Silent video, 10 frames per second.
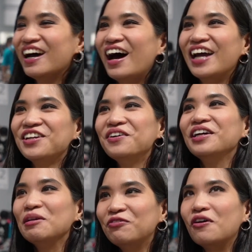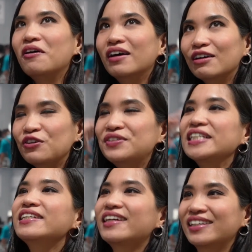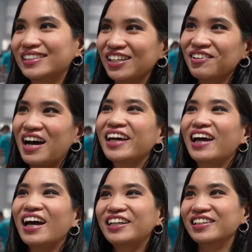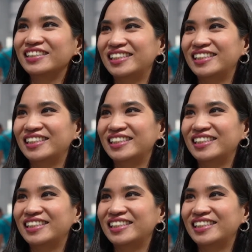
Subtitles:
I know him for 15 years, so I can say